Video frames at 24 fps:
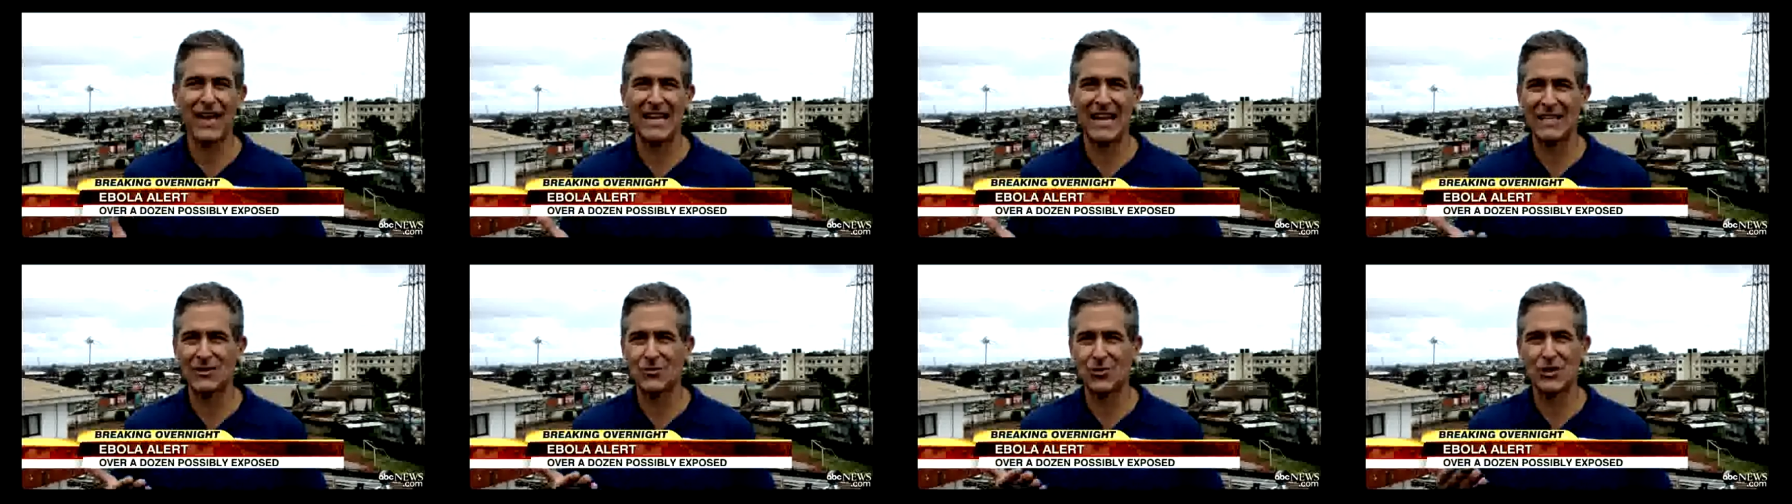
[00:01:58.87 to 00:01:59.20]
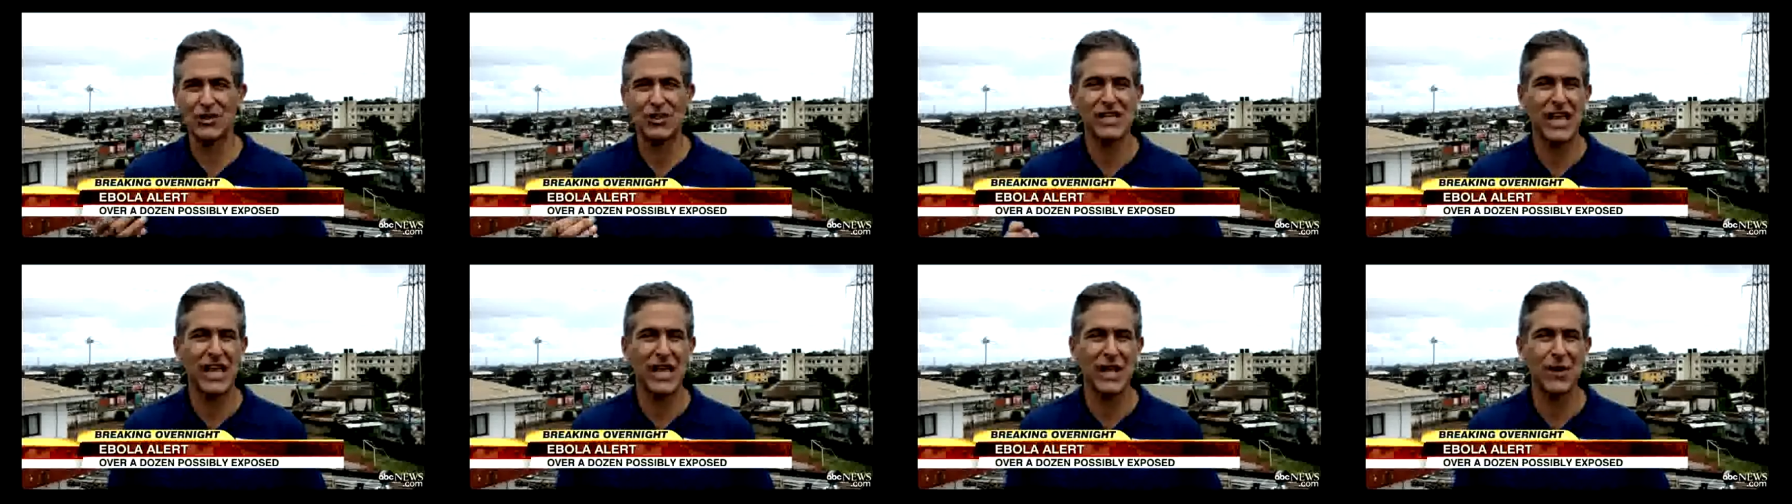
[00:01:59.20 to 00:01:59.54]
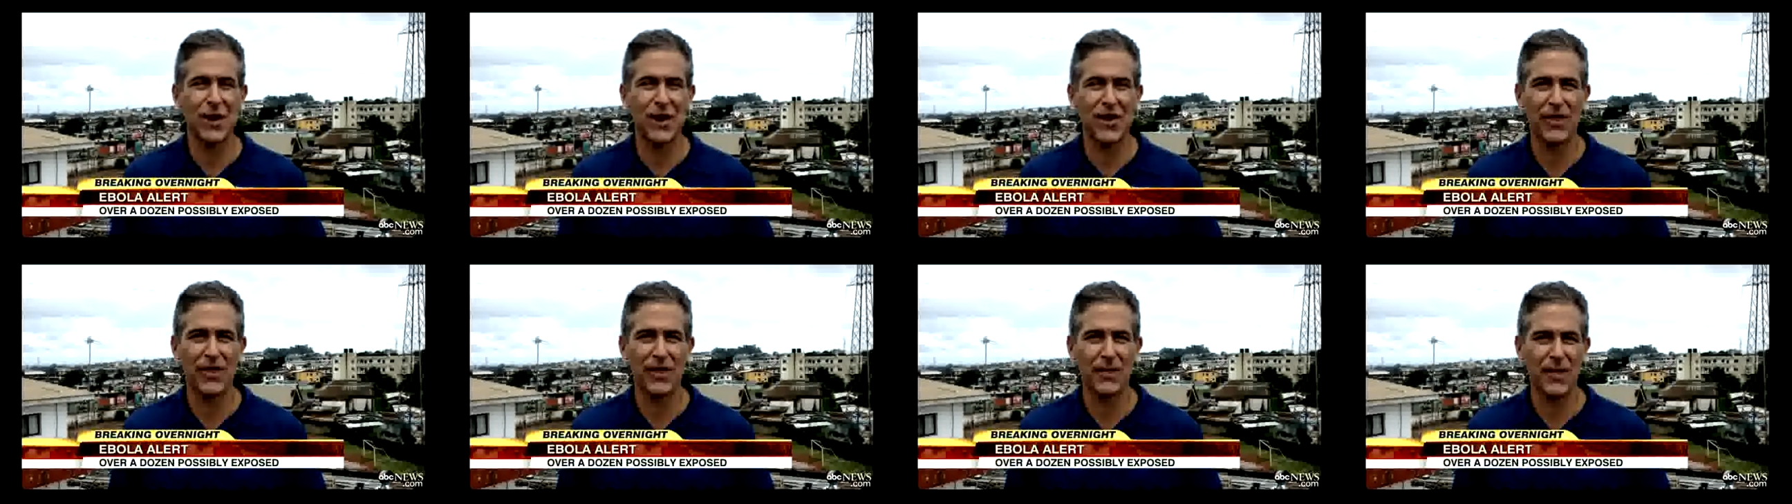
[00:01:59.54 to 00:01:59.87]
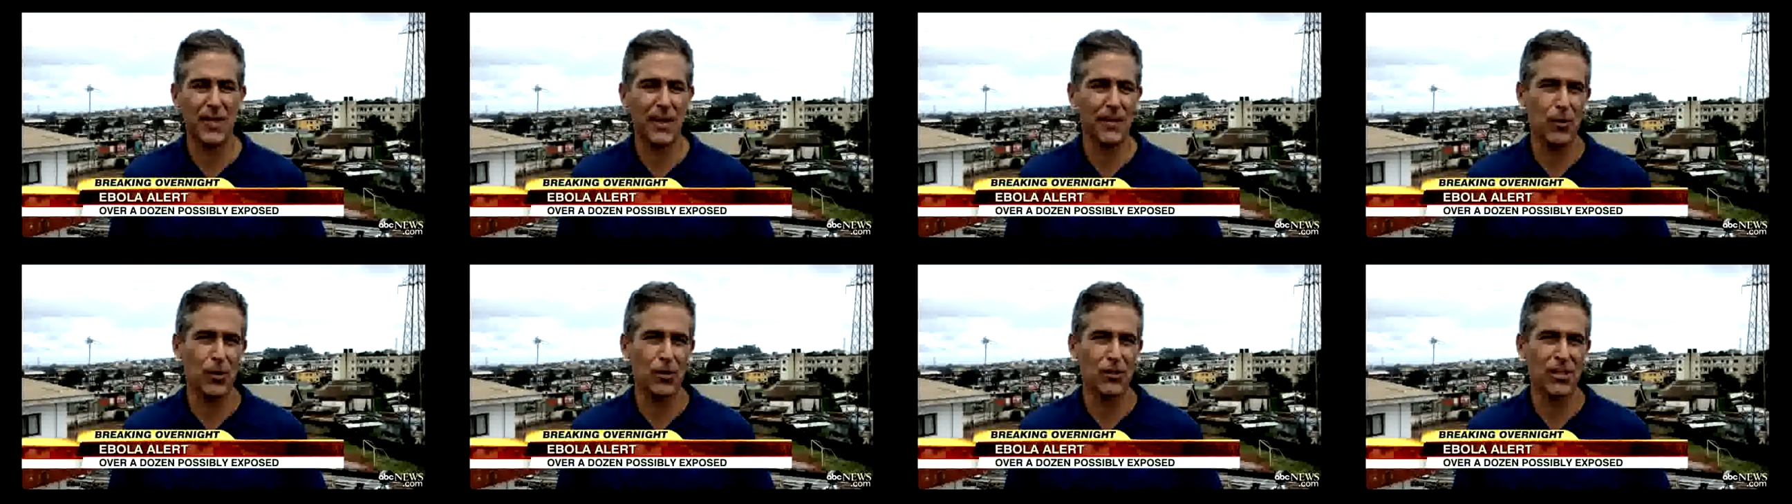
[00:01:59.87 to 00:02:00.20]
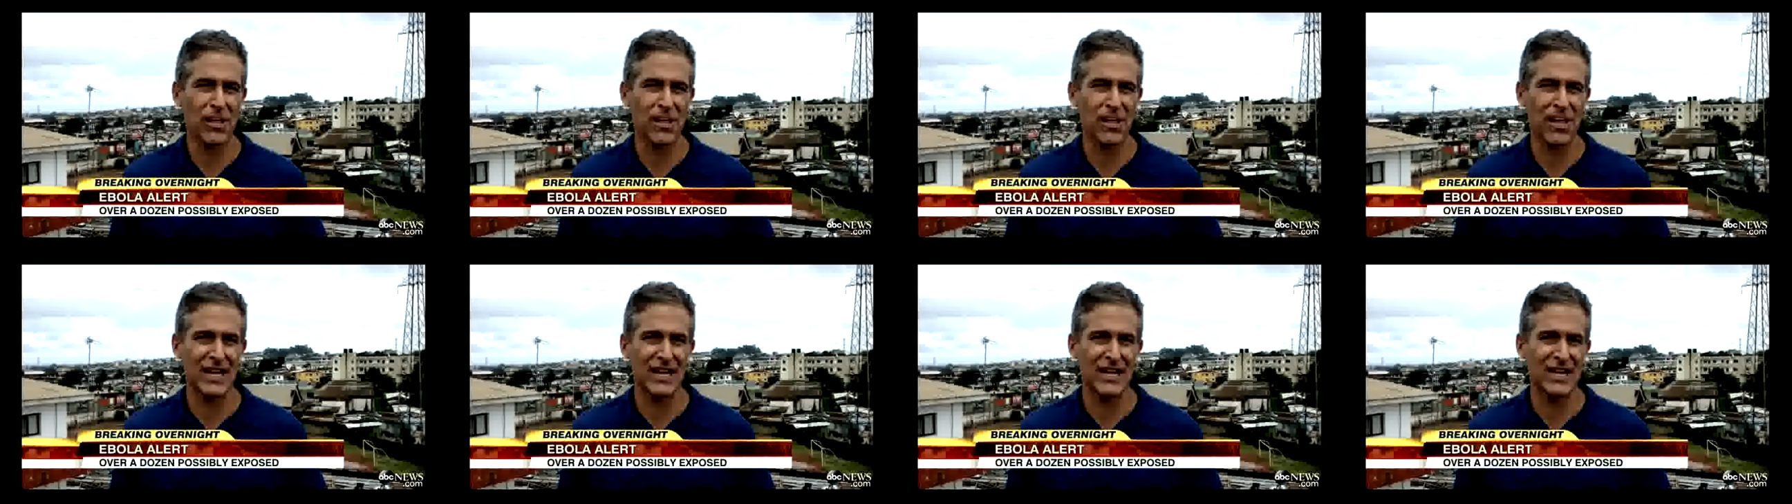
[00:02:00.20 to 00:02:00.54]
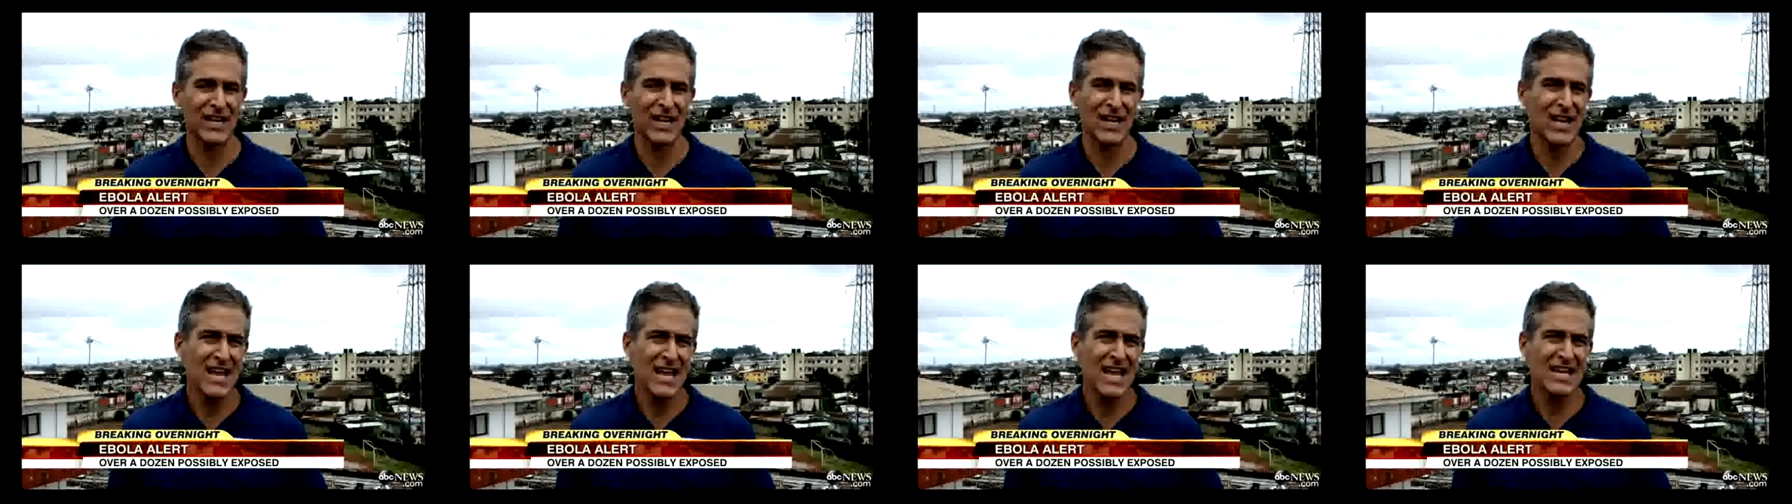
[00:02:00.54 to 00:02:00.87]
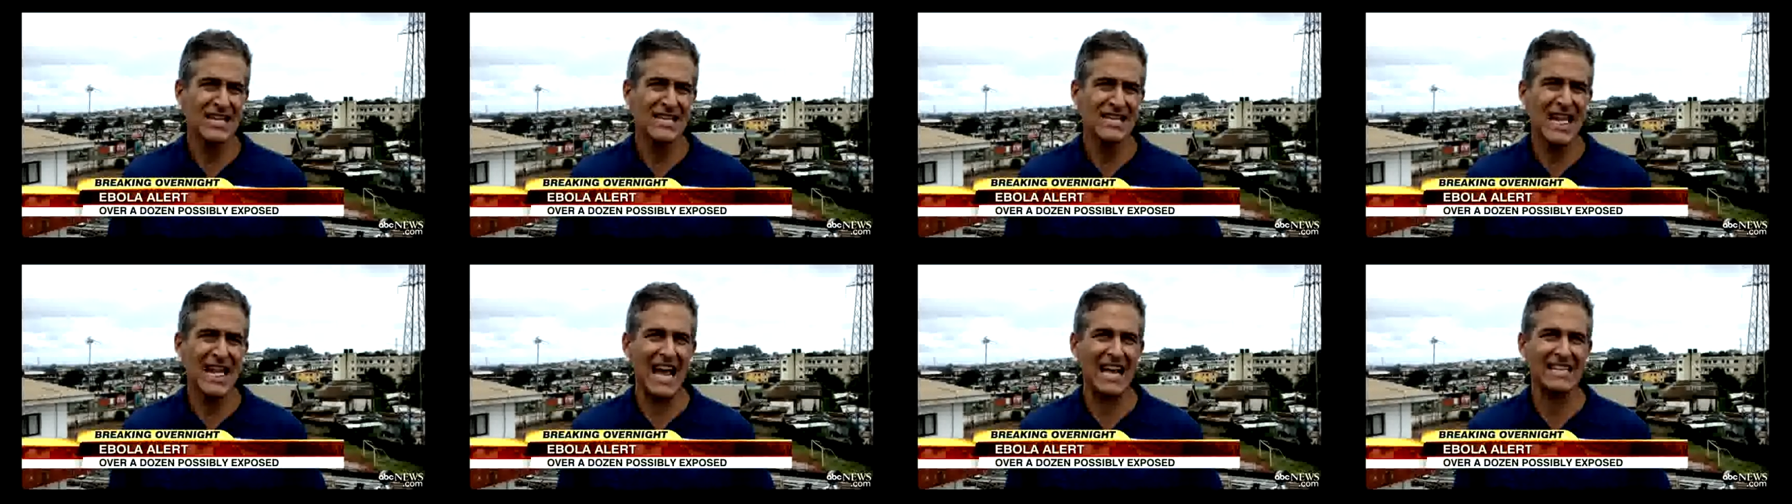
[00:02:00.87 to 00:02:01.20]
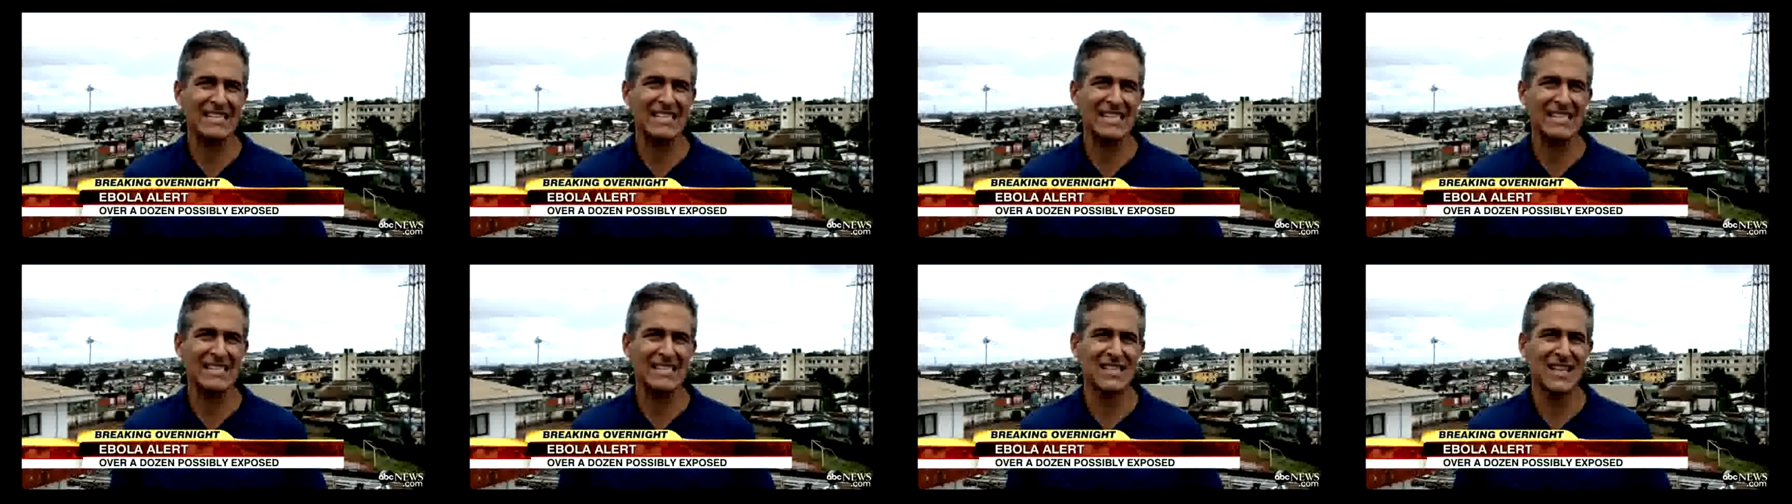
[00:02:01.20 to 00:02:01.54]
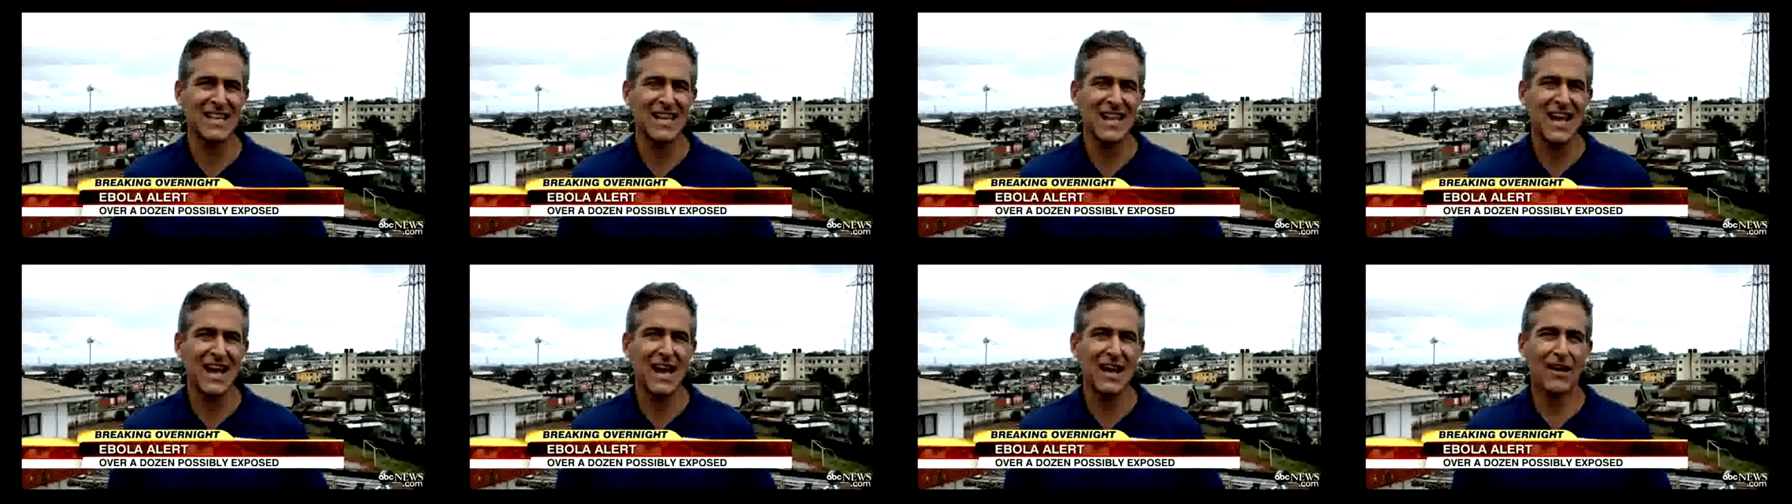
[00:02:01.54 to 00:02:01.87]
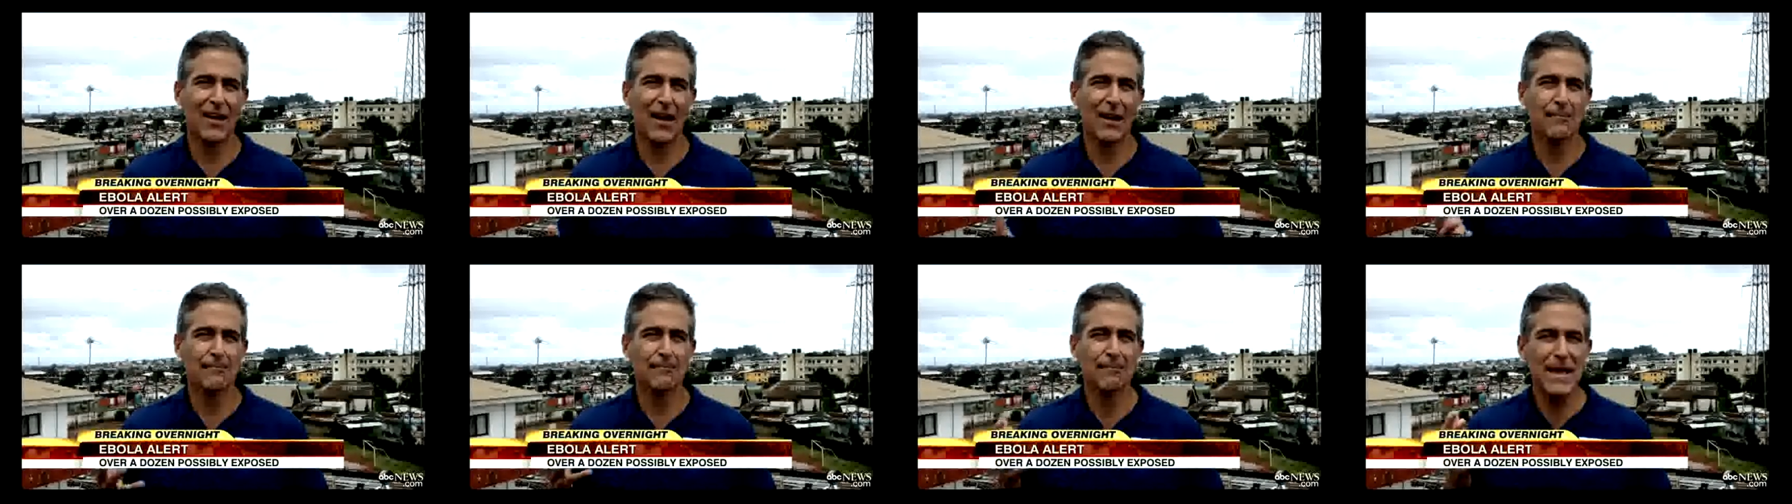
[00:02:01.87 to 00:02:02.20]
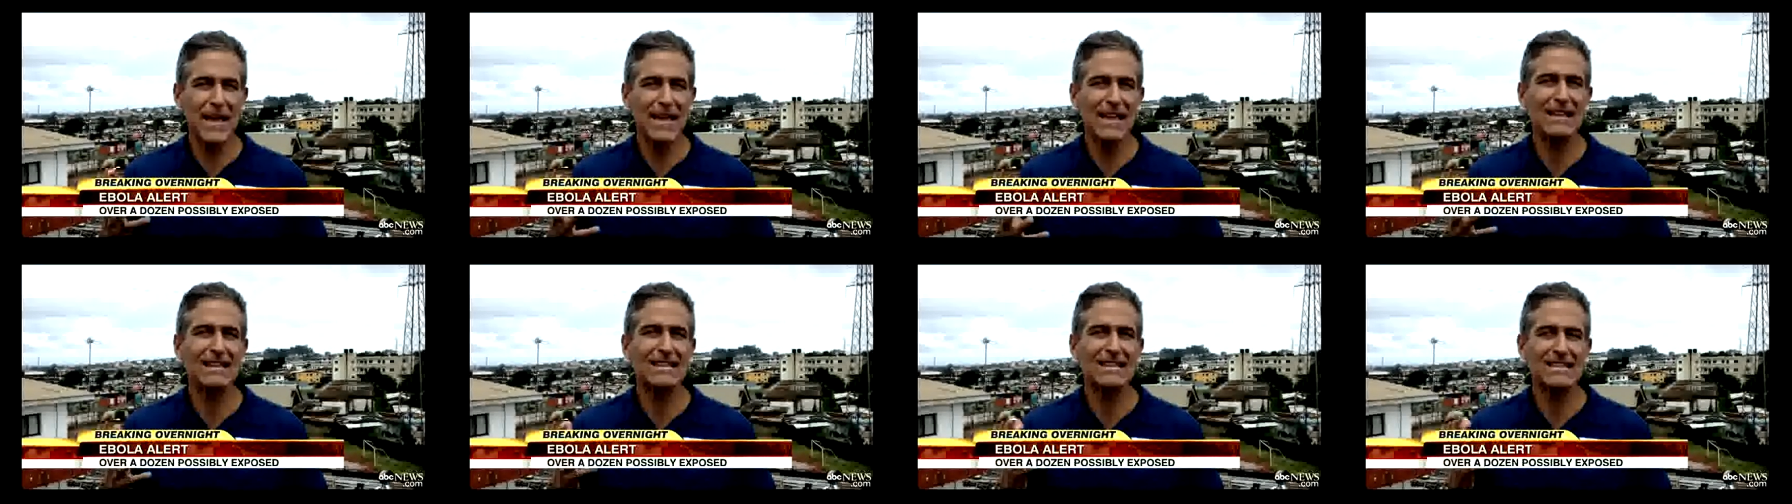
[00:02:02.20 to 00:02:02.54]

and outbreaks in the past were limited. They never left the village.